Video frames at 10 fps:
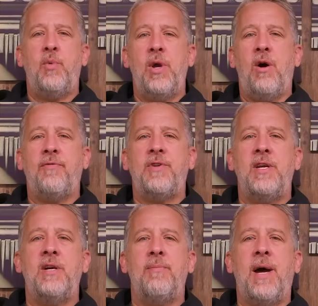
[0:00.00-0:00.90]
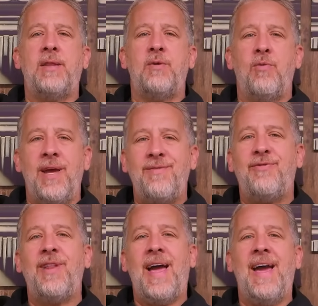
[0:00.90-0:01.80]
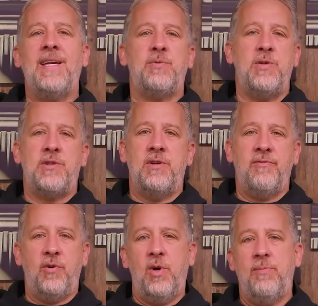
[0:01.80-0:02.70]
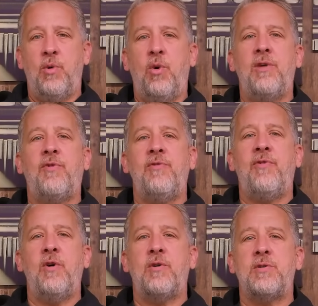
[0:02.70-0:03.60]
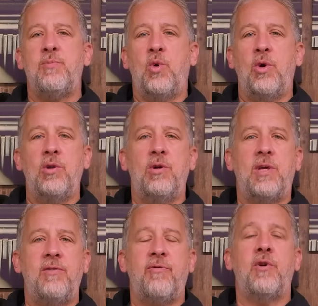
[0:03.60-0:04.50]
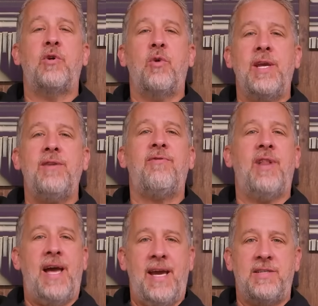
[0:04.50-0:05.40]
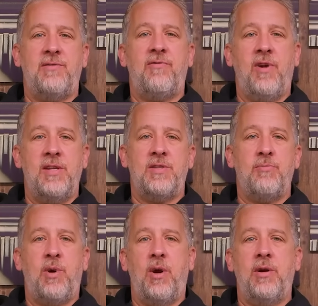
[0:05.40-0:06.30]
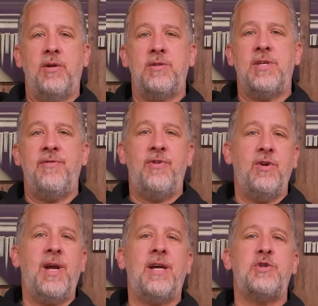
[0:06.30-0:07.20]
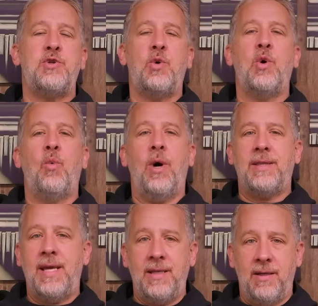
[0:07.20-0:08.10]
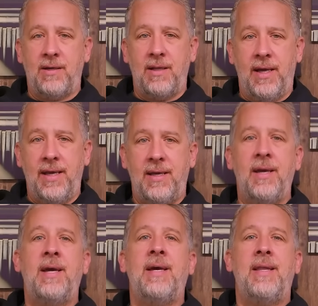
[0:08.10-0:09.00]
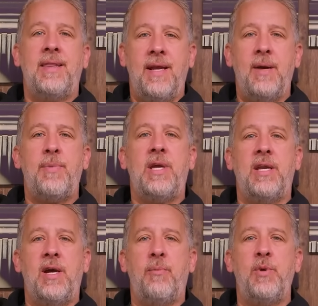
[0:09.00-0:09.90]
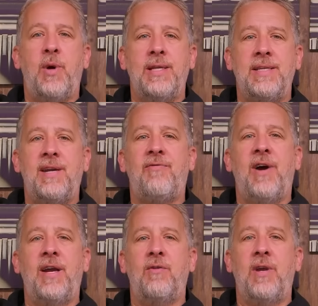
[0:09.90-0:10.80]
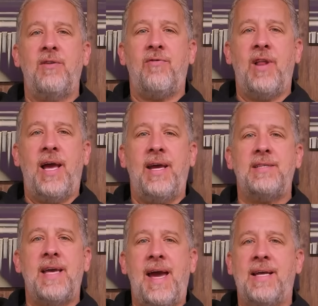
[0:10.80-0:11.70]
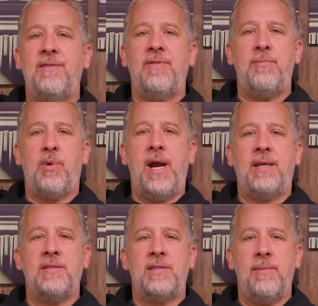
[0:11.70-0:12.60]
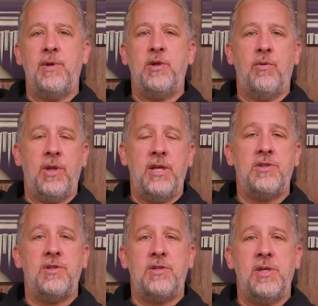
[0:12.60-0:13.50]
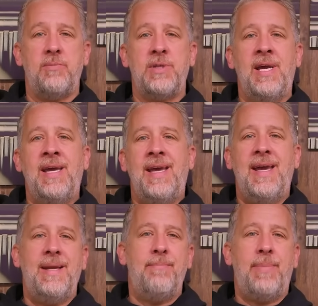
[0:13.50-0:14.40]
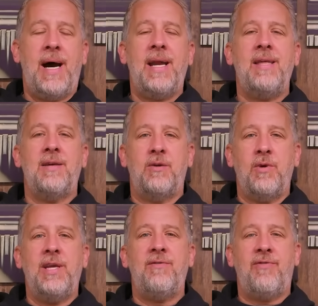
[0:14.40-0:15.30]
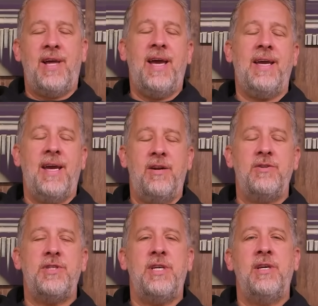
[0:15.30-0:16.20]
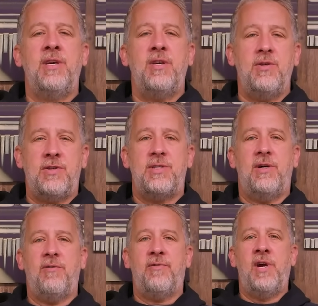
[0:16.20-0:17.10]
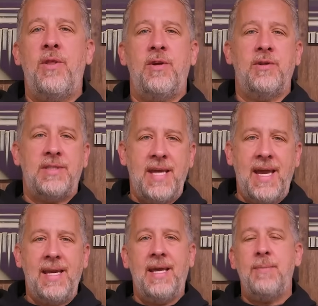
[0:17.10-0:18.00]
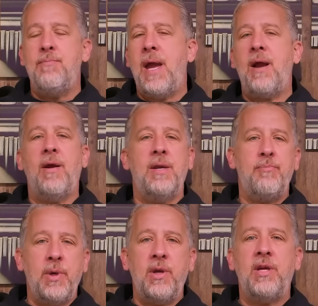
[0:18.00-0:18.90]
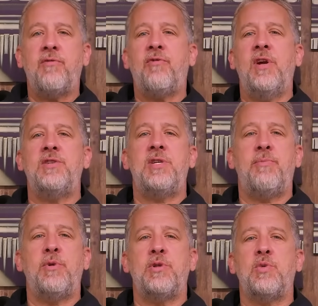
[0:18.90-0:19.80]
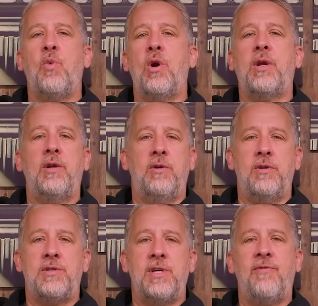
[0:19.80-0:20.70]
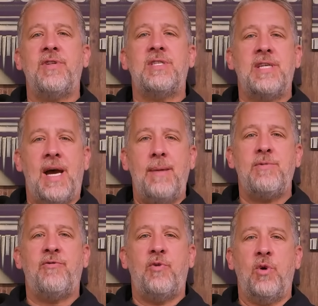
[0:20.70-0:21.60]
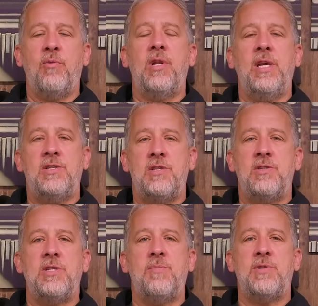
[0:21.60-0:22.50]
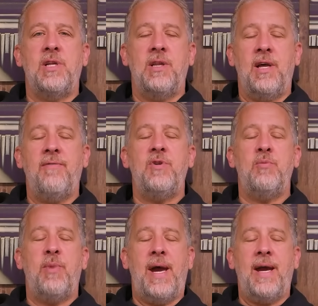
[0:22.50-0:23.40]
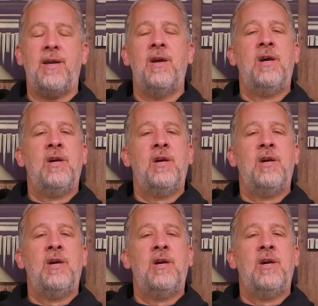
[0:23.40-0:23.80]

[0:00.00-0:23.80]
We often hear about the red flags we should avoid, but what if we focus more on looking for green flags in friends and partners? If you're not sure what they look like, therapy can help you identify green flags, actively practice them in your relationships, and embody the green flag energy yourself. Whether you're dating, married, building a friendship, or just working on yourself, it's time to form relationships that love you back.